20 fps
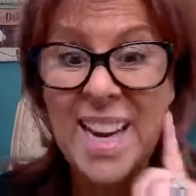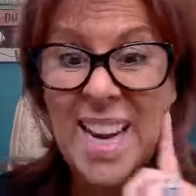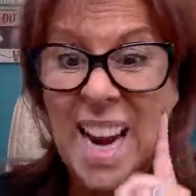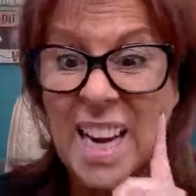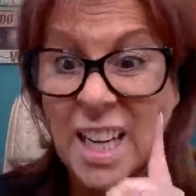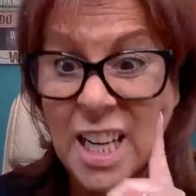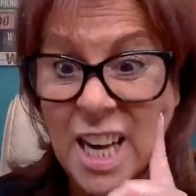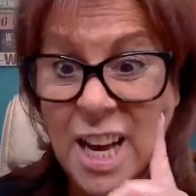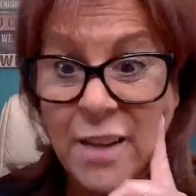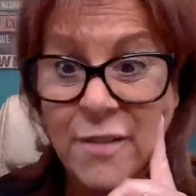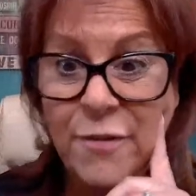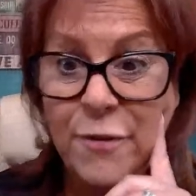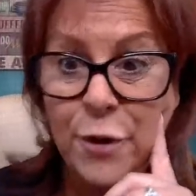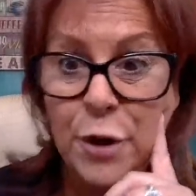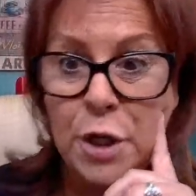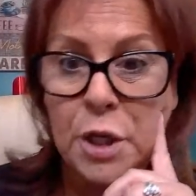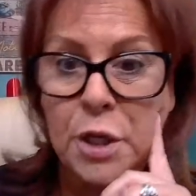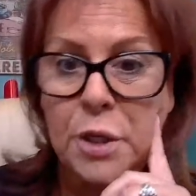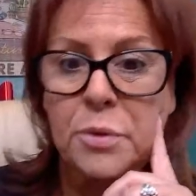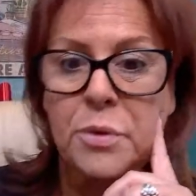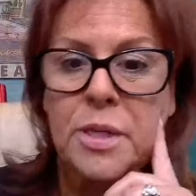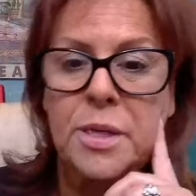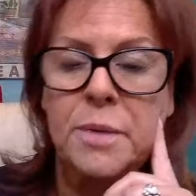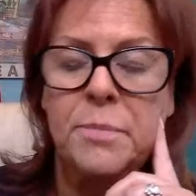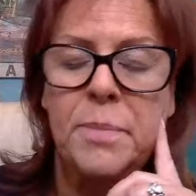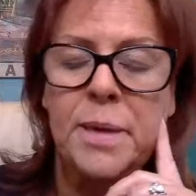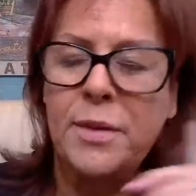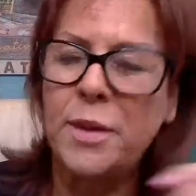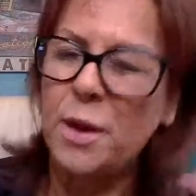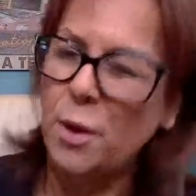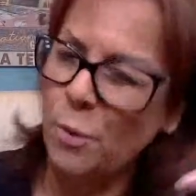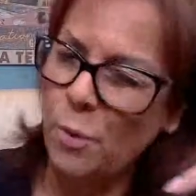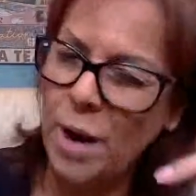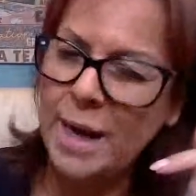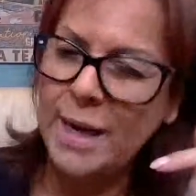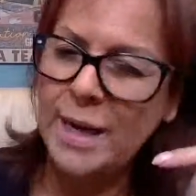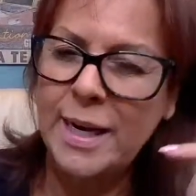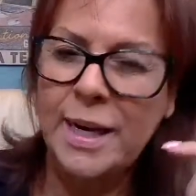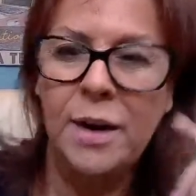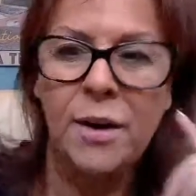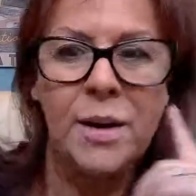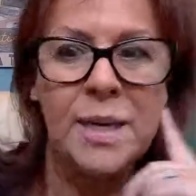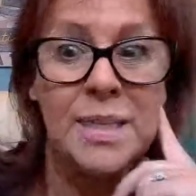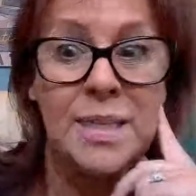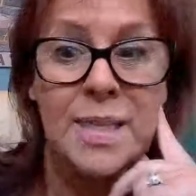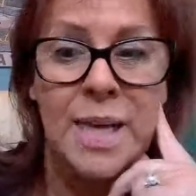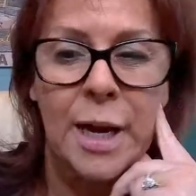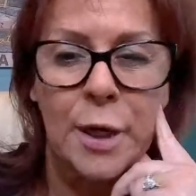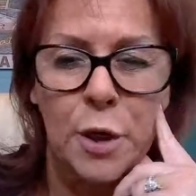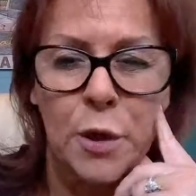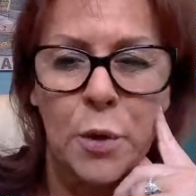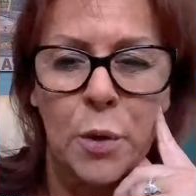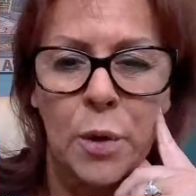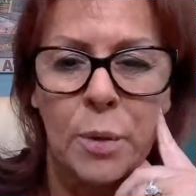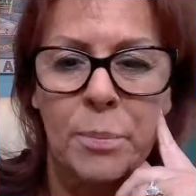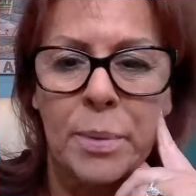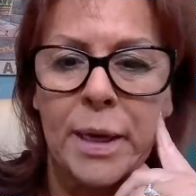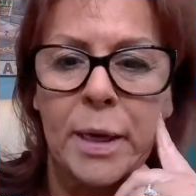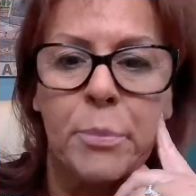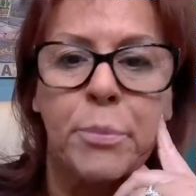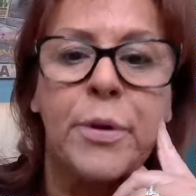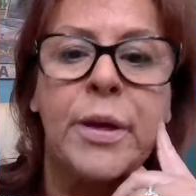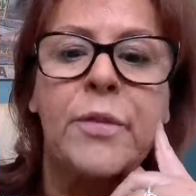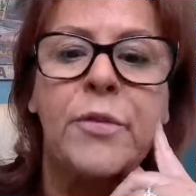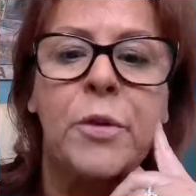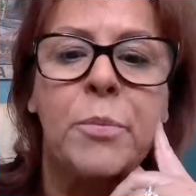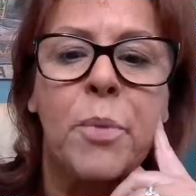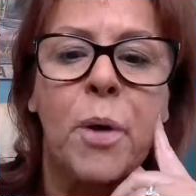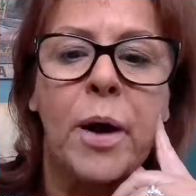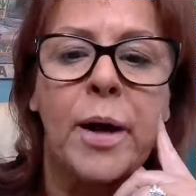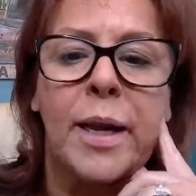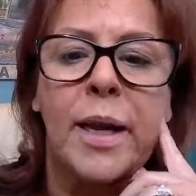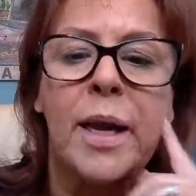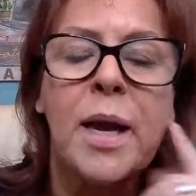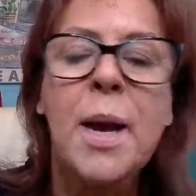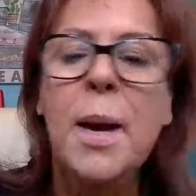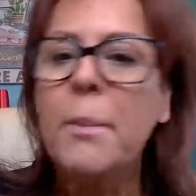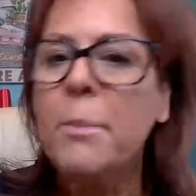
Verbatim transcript: And I'd love for you to be there right here inside your pink preview party.